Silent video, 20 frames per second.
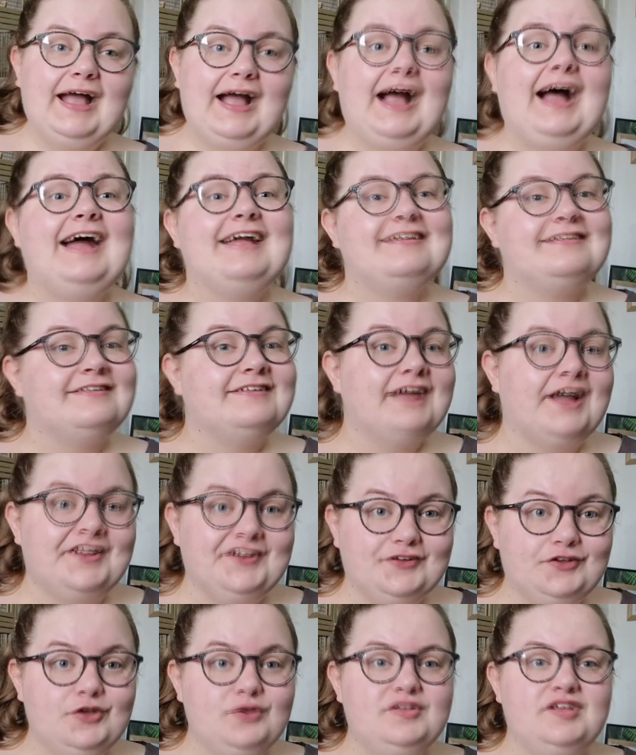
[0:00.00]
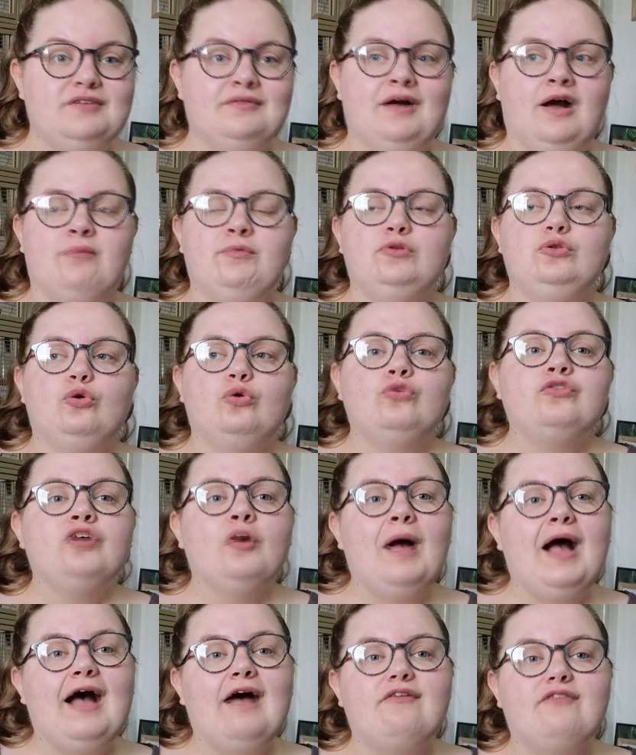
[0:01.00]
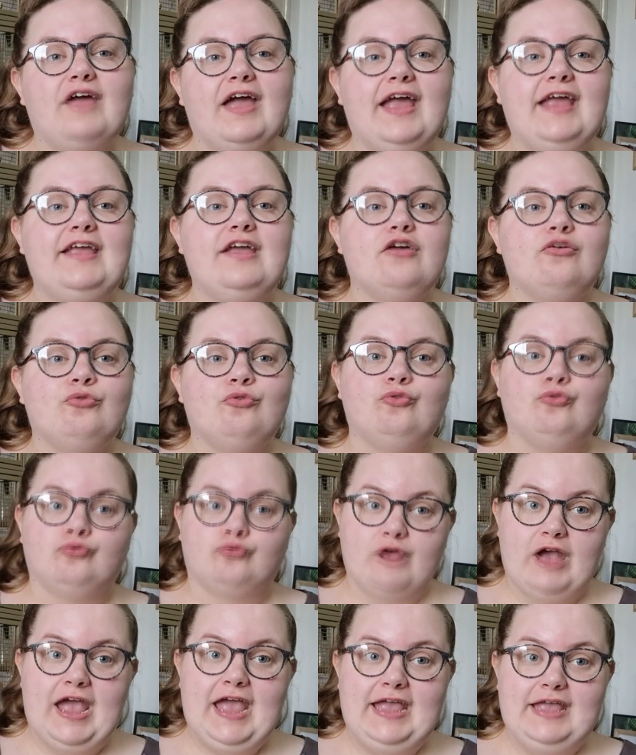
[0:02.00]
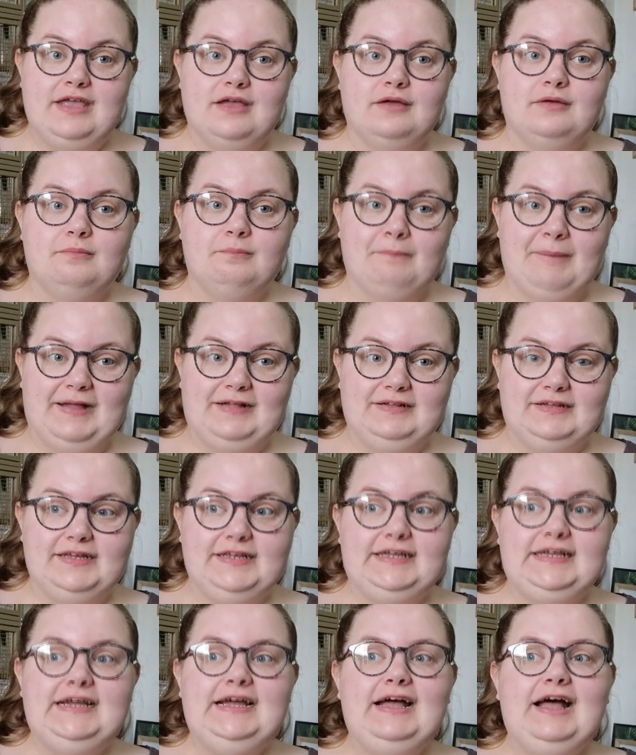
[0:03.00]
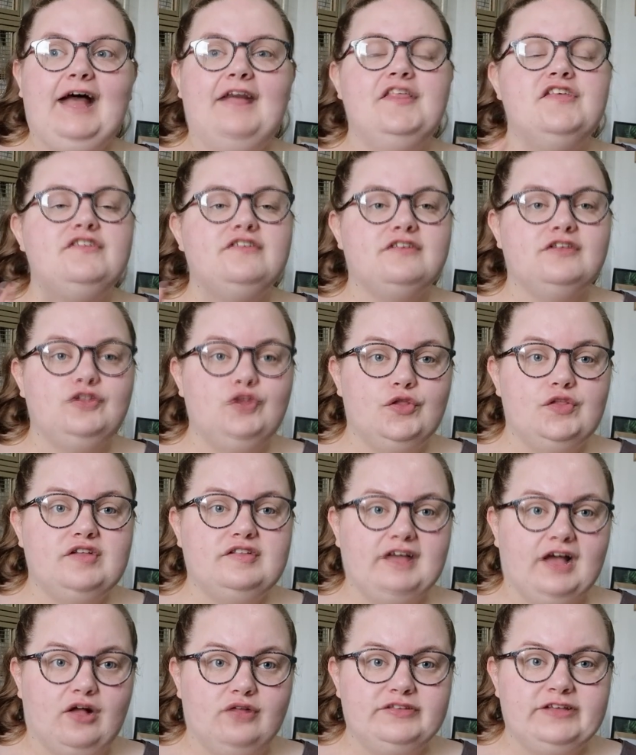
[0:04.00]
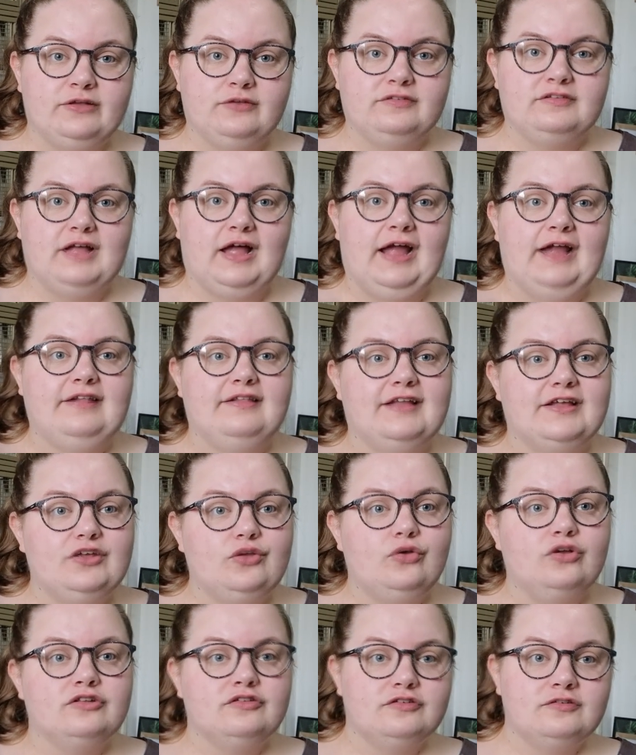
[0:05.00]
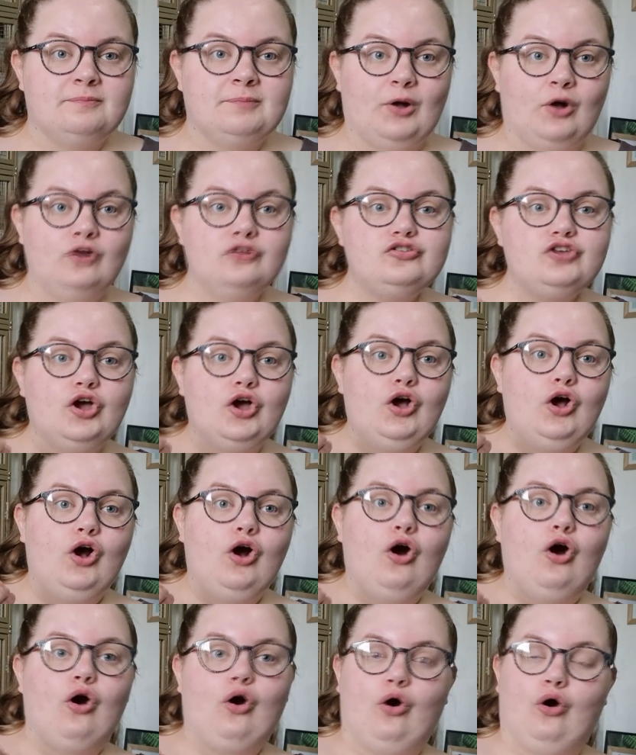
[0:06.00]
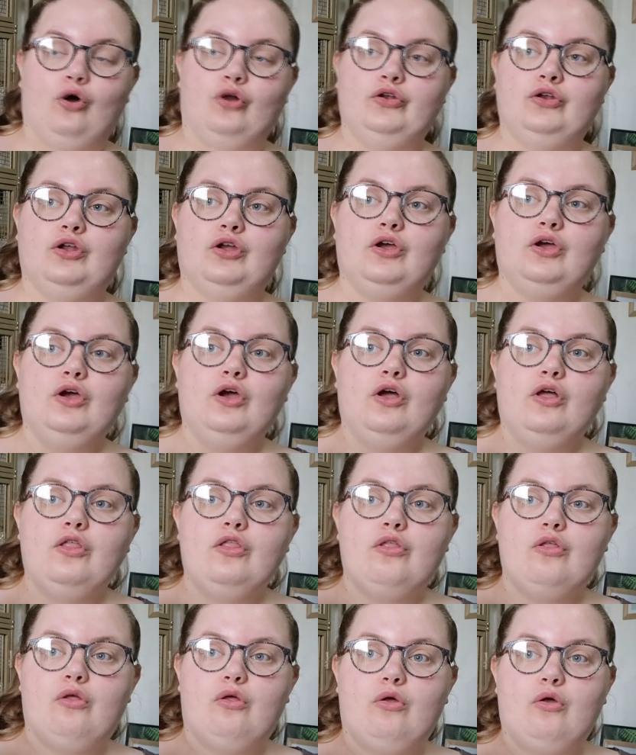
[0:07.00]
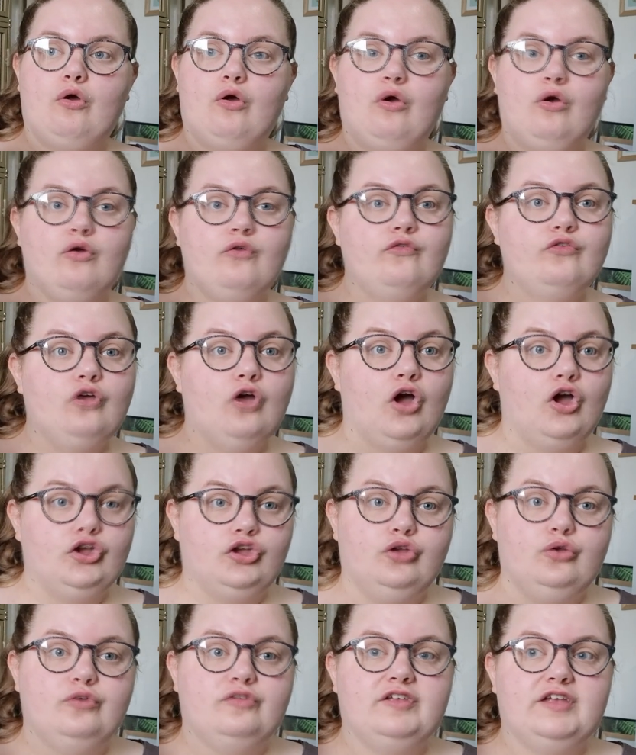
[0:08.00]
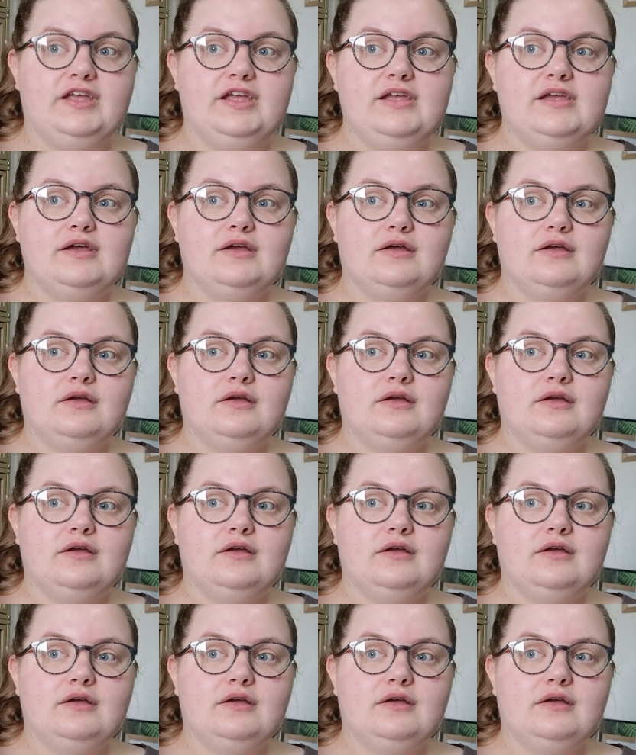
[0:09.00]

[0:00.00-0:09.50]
And an agouti rat will also have a grey belly. And this is another telltale sign that you can spot on agouti